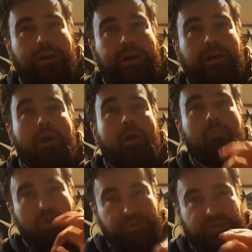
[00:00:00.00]
learning,
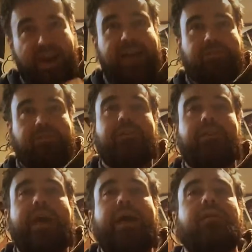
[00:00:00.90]
moves faster
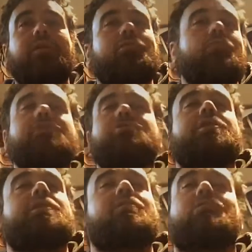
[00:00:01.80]
than that.
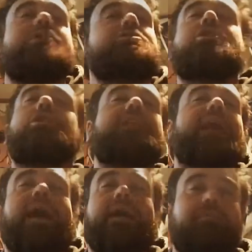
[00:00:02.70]
Russia couldn't
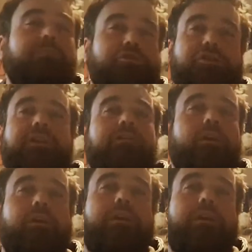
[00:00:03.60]
hide a machine